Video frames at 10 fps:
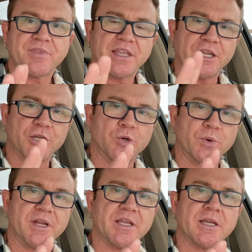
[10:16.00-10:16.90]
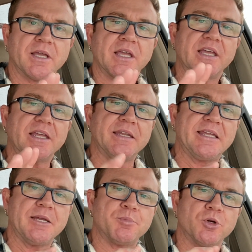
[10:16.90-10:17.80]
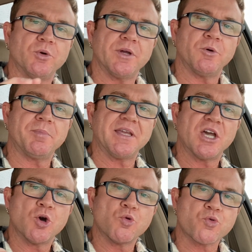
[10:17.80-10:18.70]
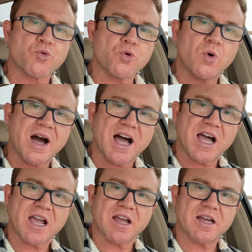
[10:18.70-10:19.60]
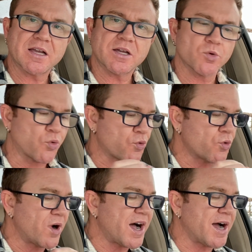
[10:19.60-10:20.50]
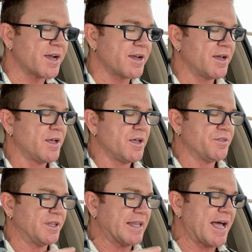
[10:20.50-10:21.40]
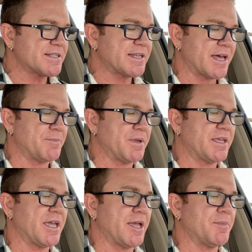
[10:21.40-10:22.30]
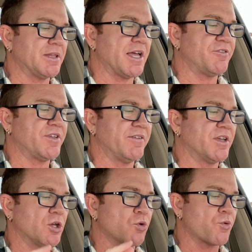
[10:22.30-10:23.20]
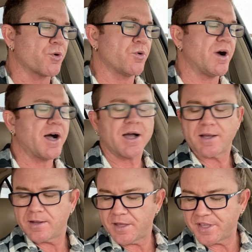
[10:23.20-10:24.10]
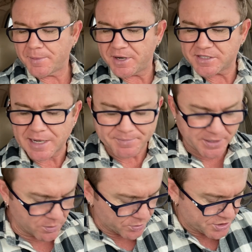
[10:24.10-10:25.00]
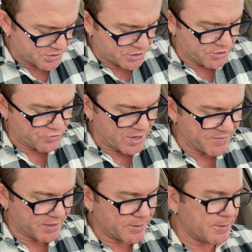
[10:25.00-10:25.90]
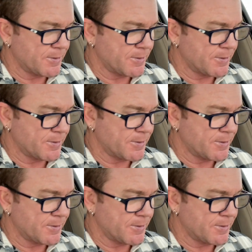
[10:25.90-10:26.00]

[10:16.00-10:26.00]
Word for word: in Greek. In Hebrew, it would be ruach, ruach. The last Adam became a life-giving ruach. I think I'm gonna stop there and we'll just start driving.